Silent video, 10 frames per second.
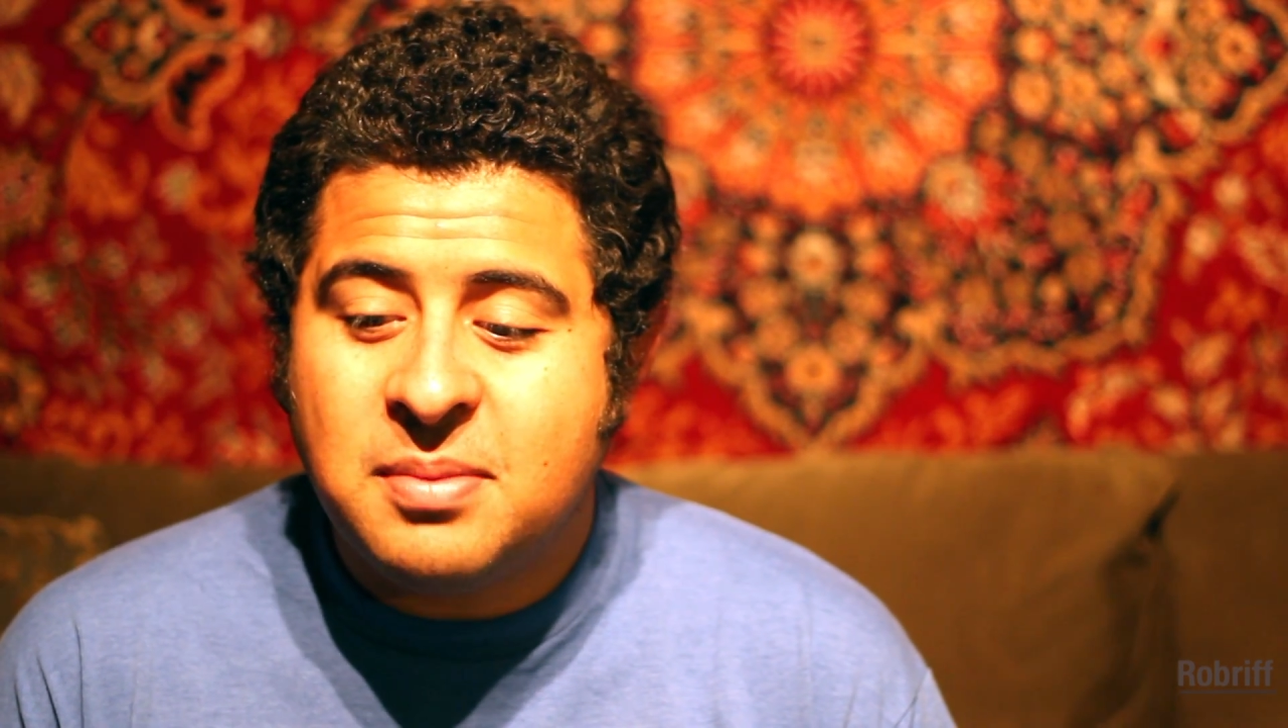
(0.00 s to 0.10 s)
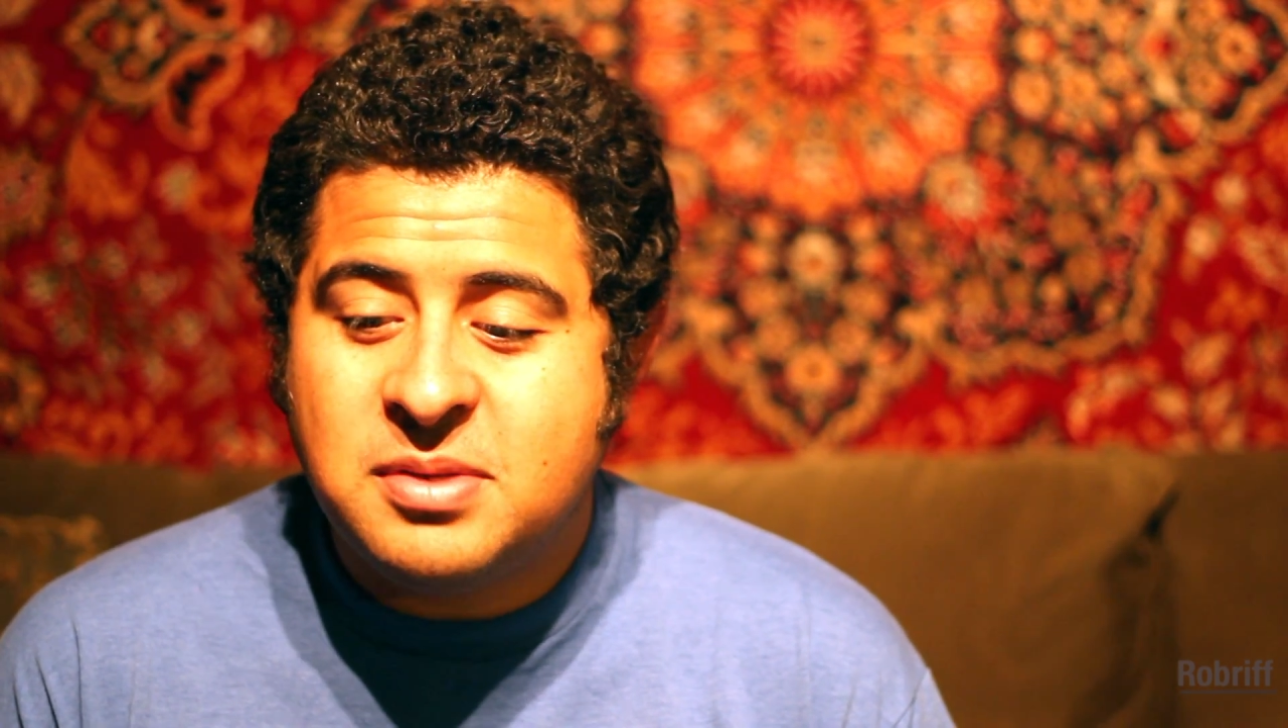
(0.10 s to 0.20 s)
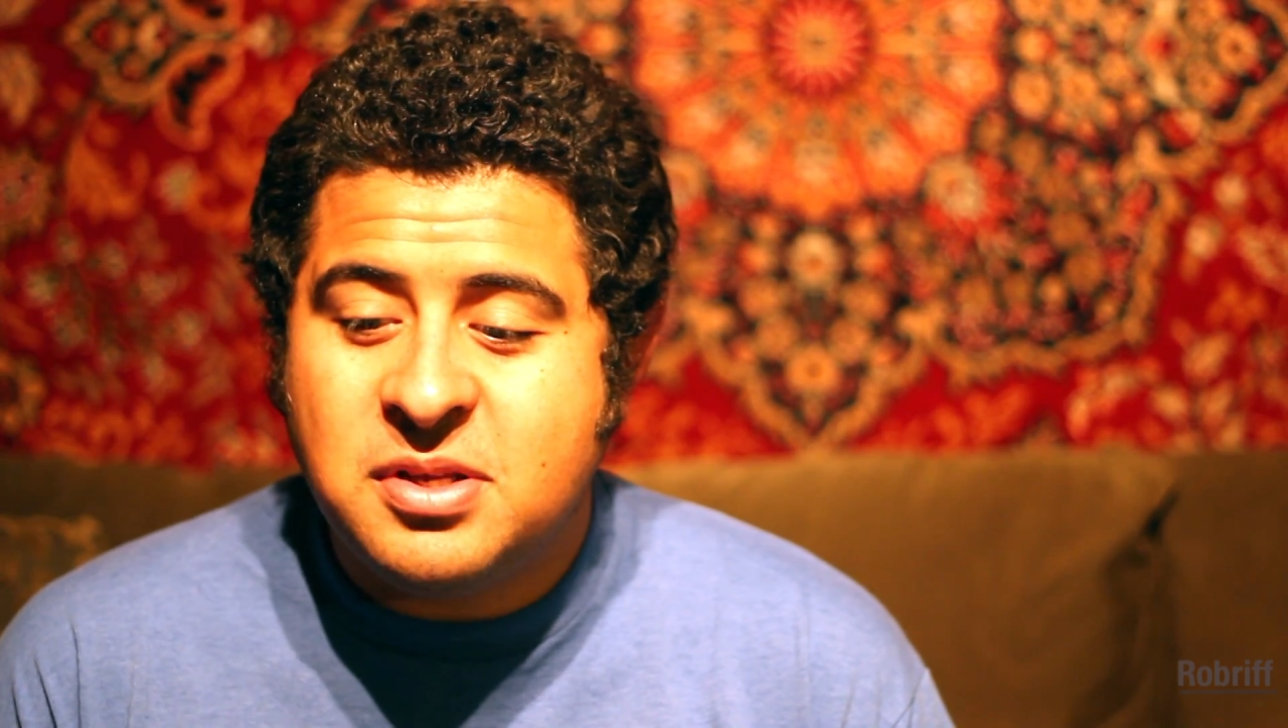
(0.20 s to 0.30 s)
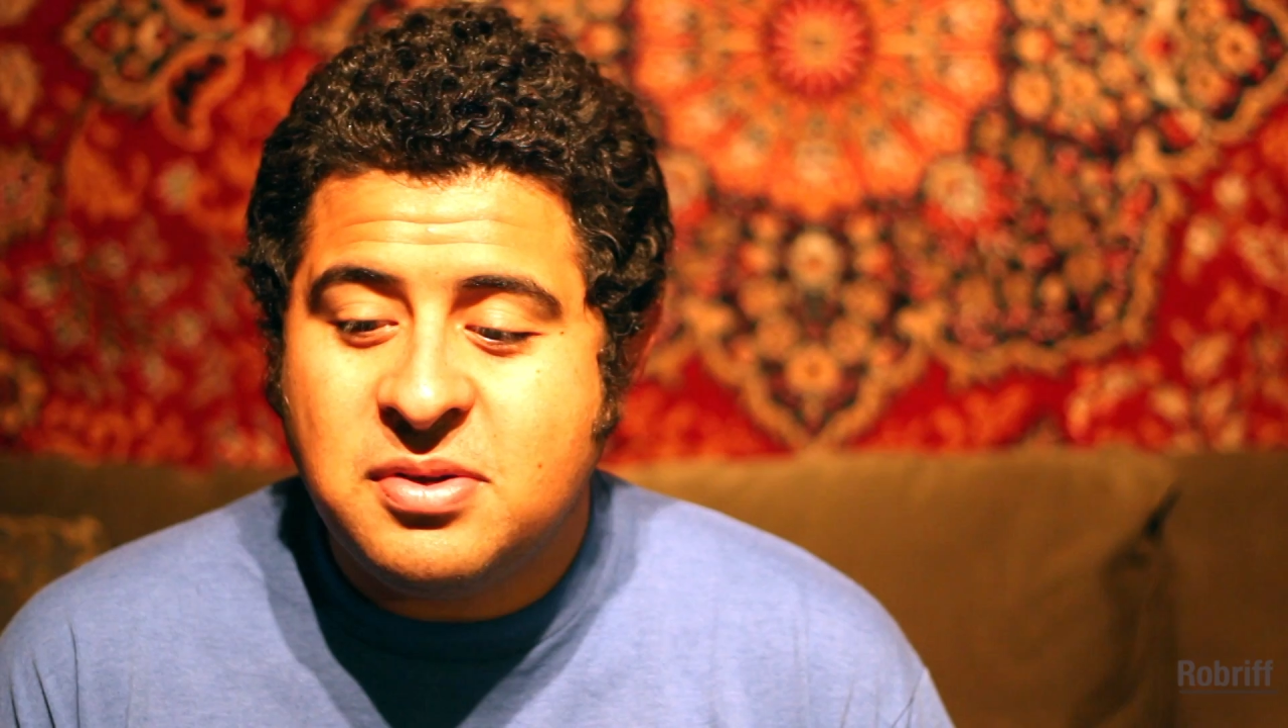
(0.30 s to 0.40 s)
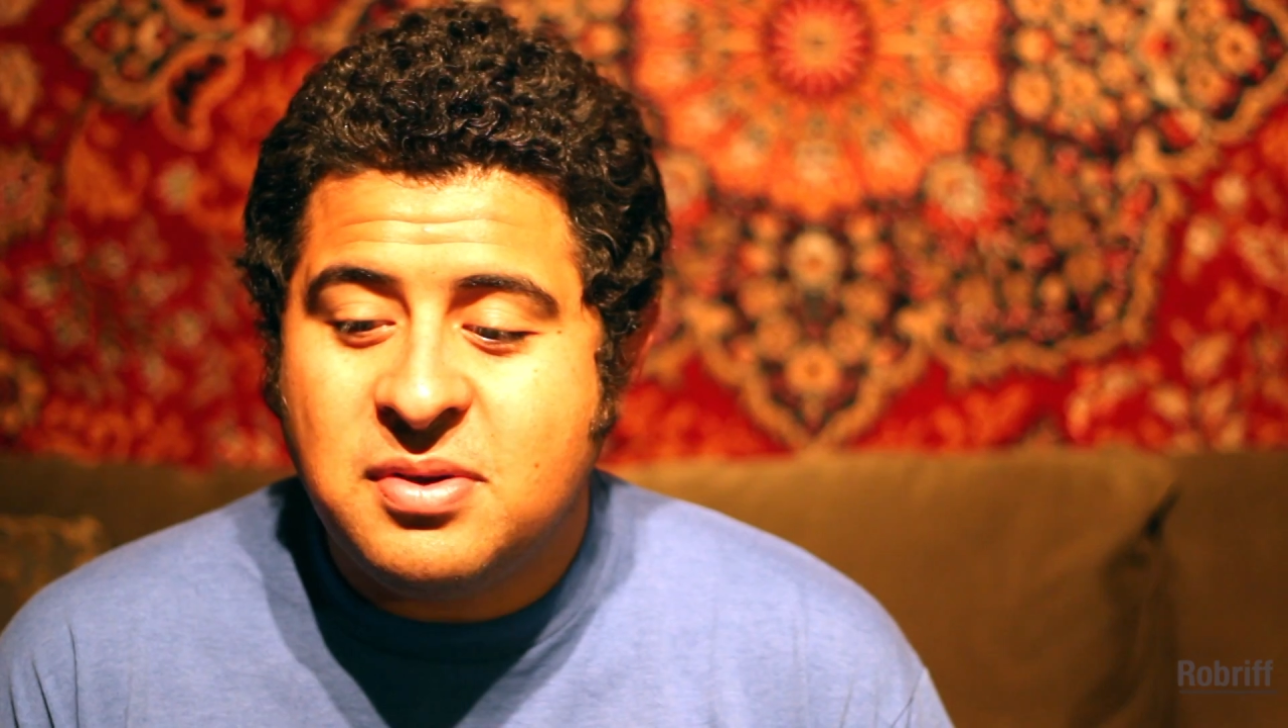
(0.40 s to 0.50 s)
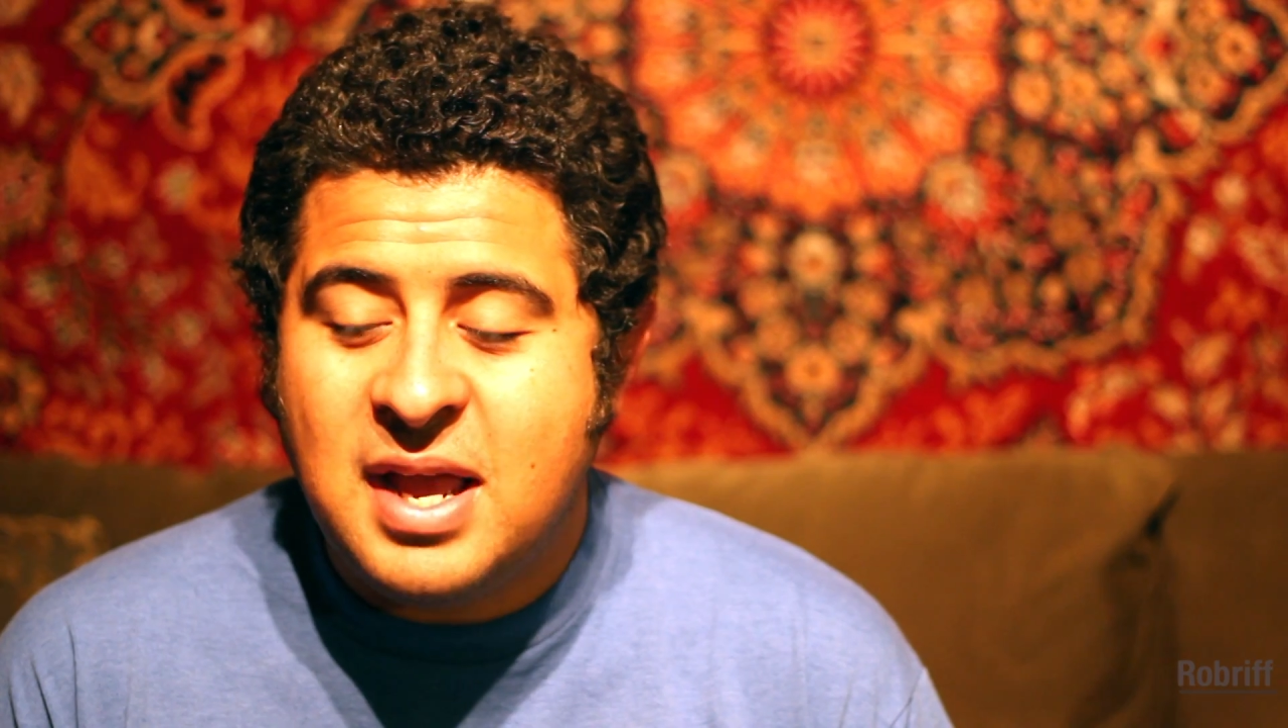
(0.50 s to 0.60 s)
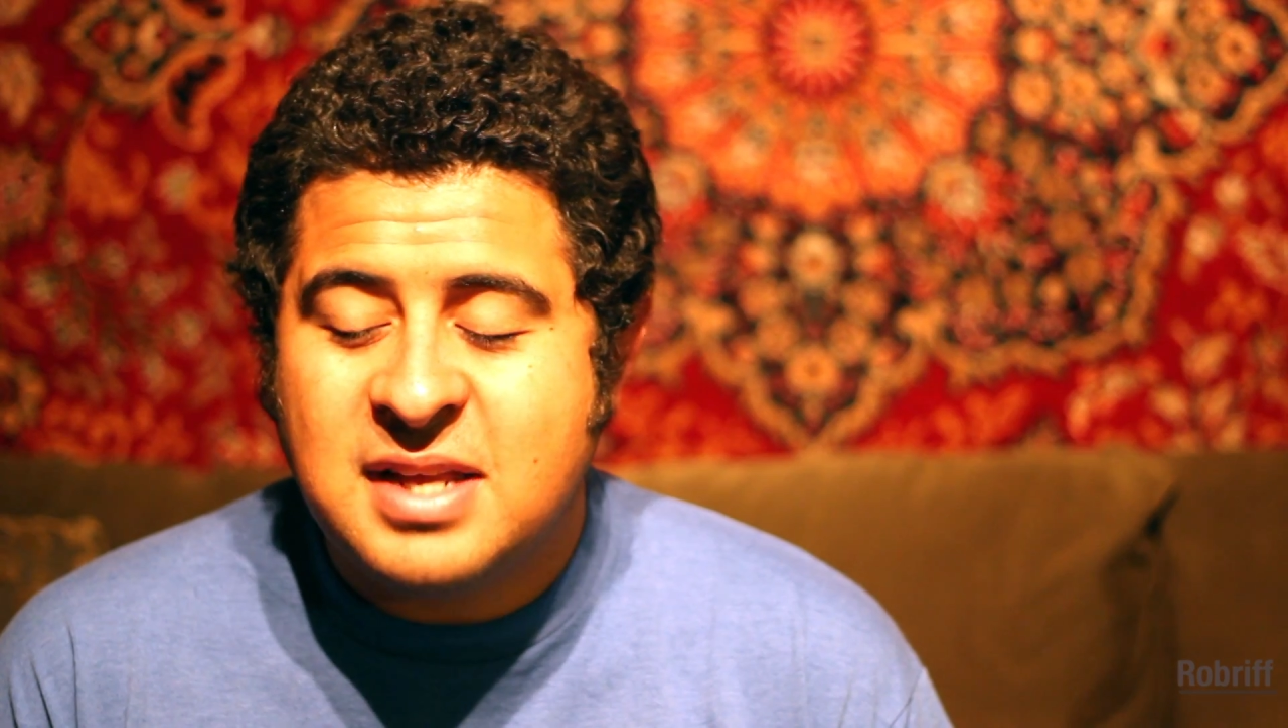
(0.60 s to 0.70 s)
up to,